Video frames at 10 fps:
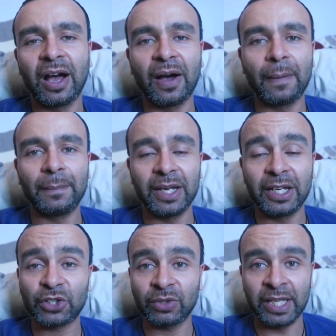um,
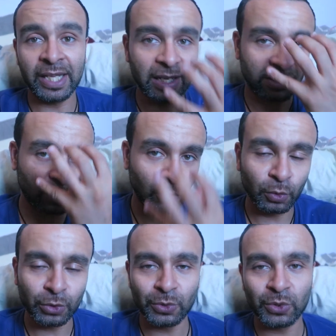literally, he gets an
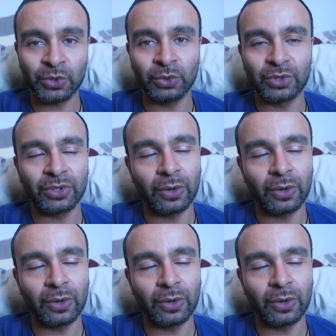all new suit.